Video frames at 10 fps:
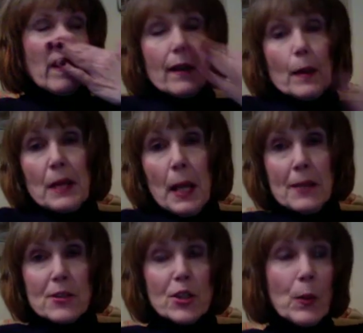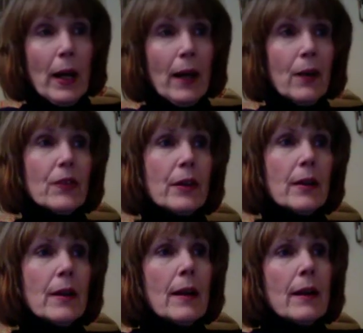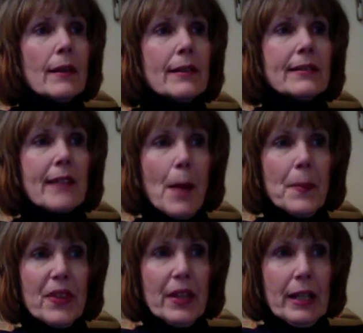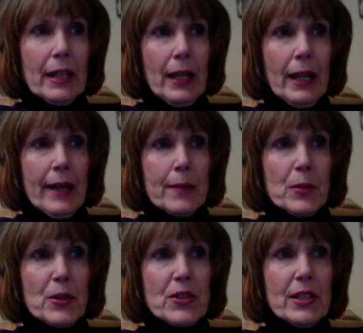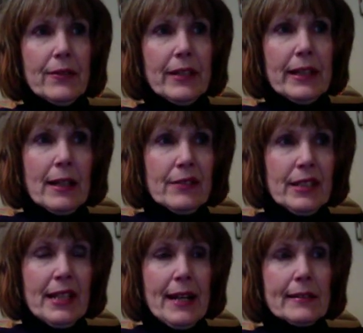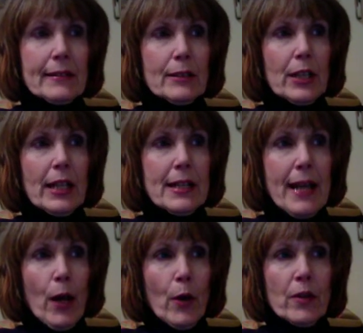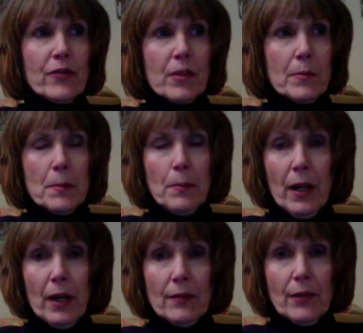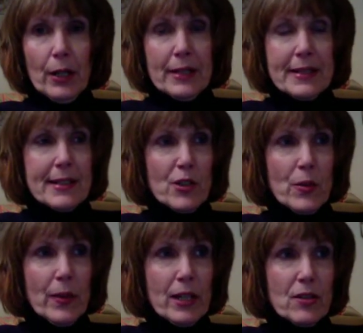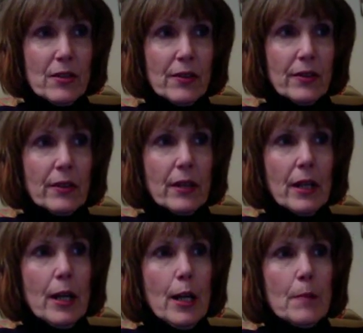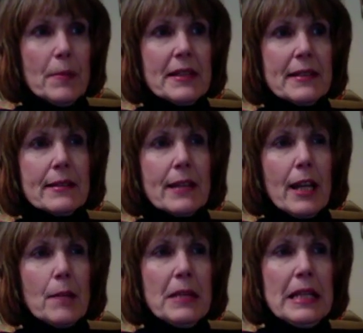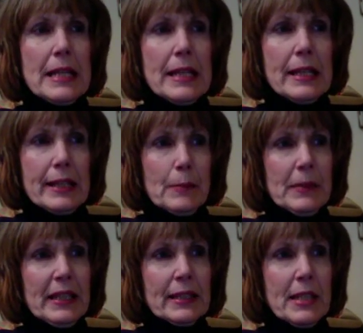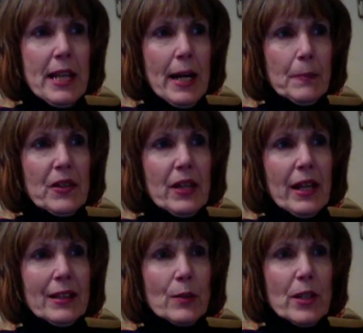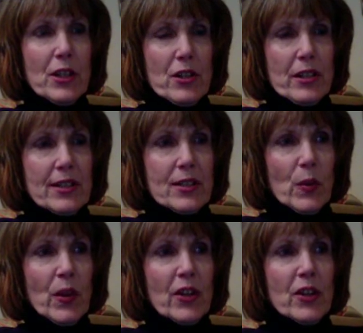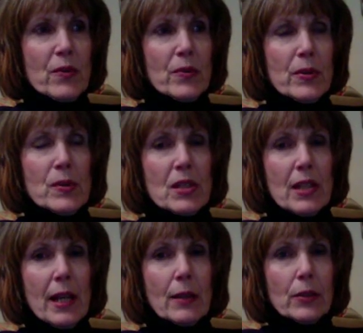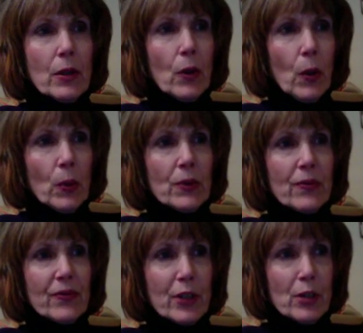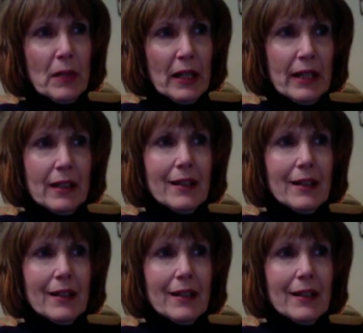The answer was, stop thinking and perceiving of it as looking down from above on situations, but stay beneath them in the depth and the richness where your roots take hold firmly,